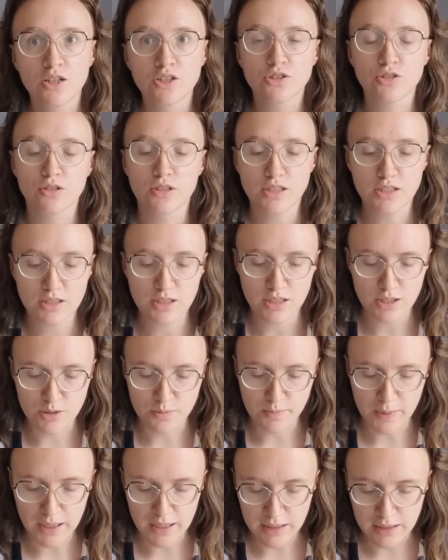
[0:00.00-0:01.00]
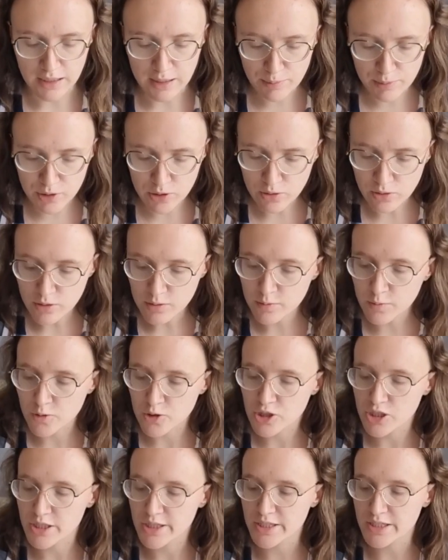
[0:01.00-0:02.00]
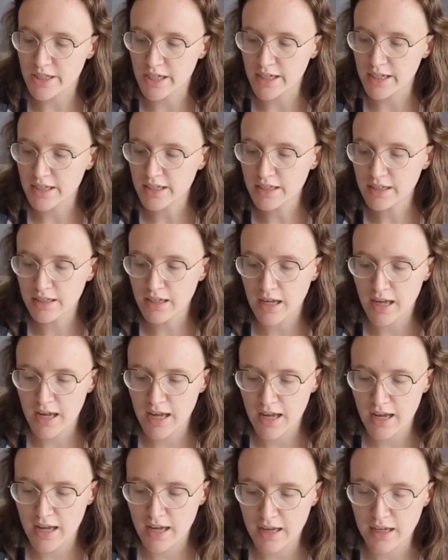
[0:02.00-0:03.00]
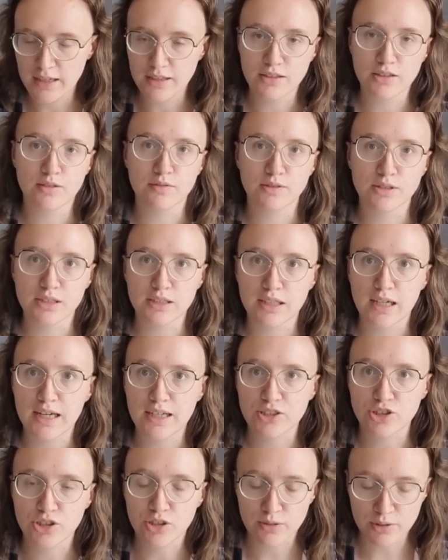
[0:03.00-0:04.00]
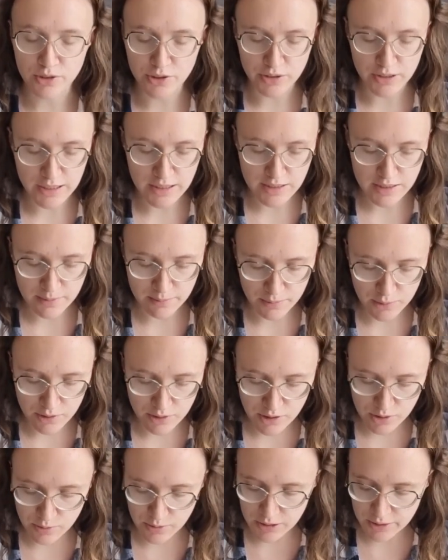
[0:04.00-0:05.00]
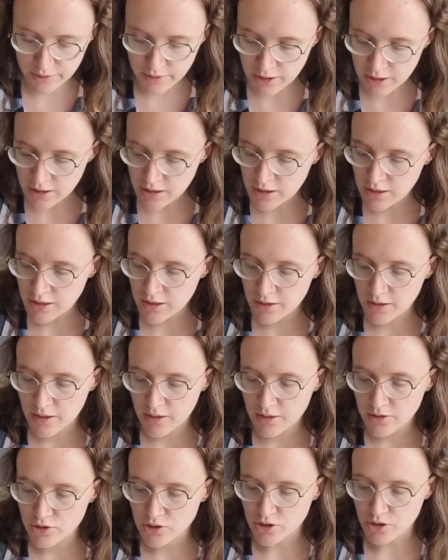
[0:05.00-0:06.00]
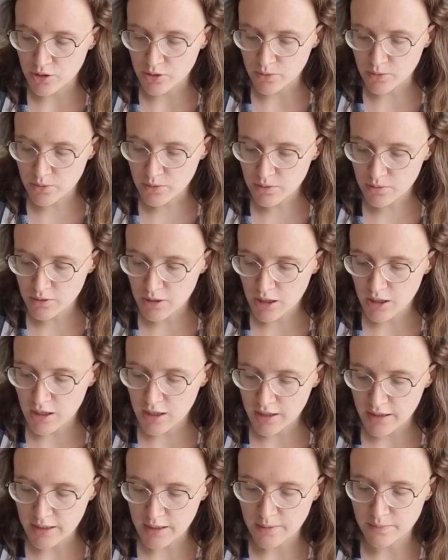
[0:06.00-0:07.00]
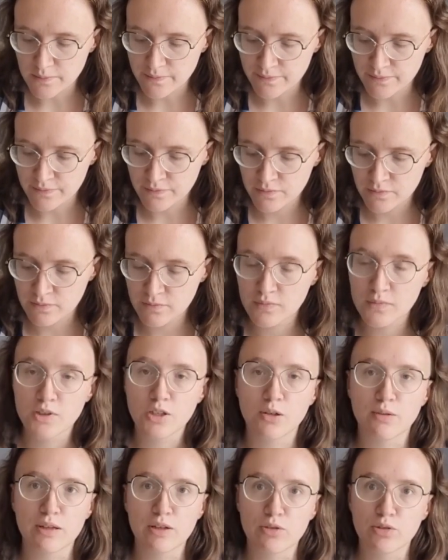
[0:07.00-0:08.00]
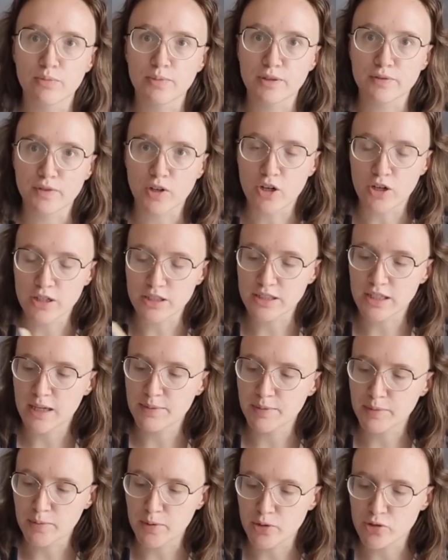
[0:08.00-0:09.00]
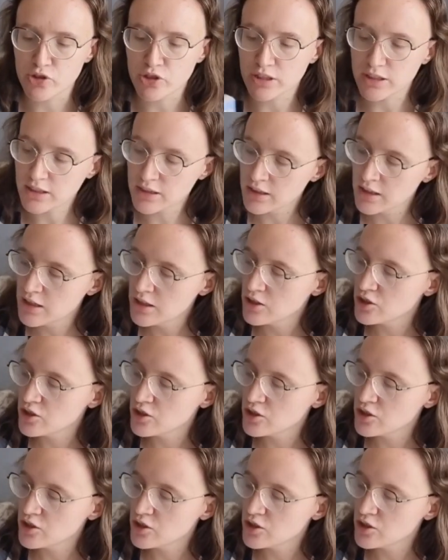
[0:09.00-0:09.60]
So this is my library haul for today, and obviously I had to go and donate some books as well. So I am going through a bit of a hard time emotionally.